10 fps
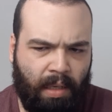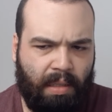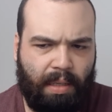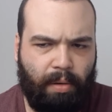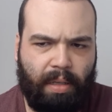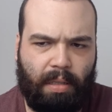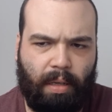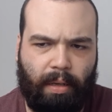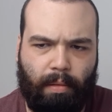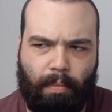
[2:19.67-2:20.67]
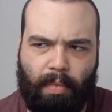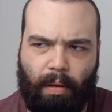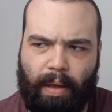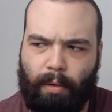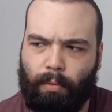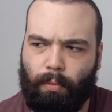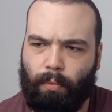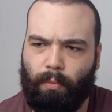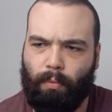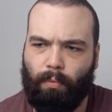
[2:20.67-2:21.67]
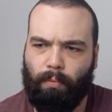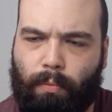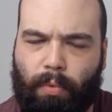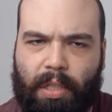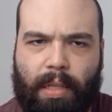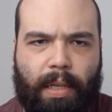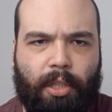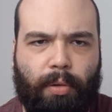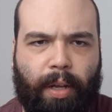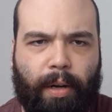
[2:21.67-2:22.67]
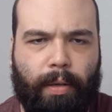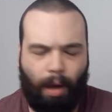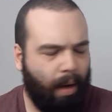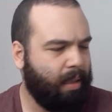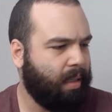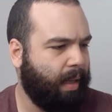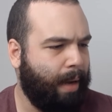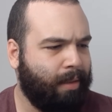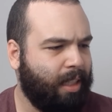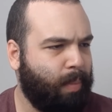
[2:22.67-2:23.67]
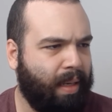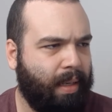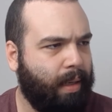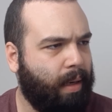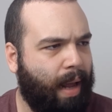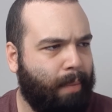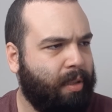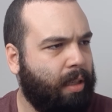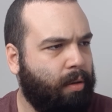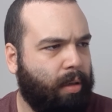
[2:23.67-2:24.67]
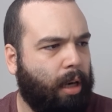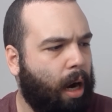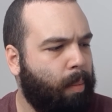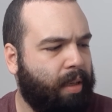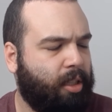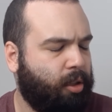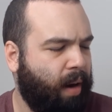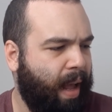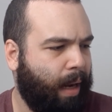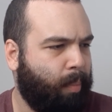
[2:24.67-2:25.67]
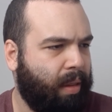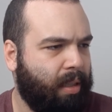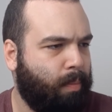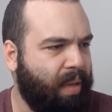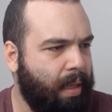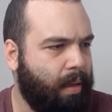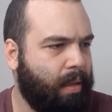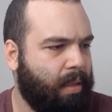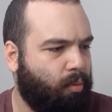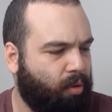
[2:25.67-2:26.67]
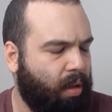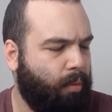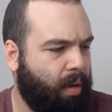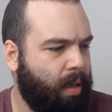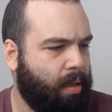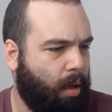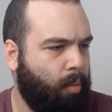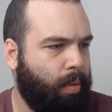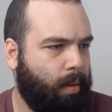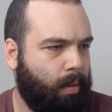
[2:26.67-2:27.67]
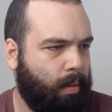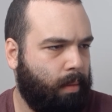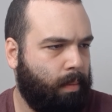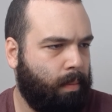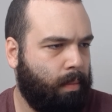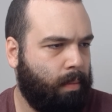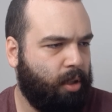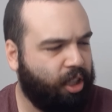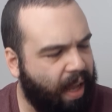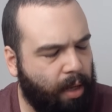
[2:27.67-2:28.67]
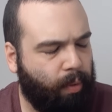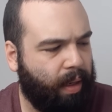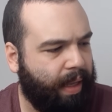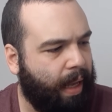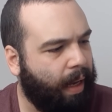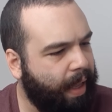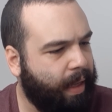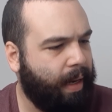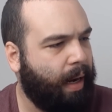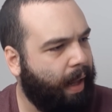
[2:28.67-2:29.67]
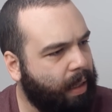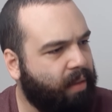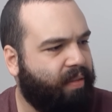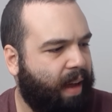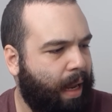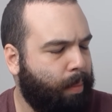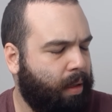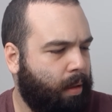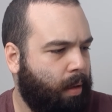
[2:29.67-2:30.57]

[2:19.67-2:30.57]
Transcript: Seriously, like, what's the issue here? Honestly, I was expecting an absolute garbage track, but this beat is really, really dope. Genuinely, I like it. I like the vibe.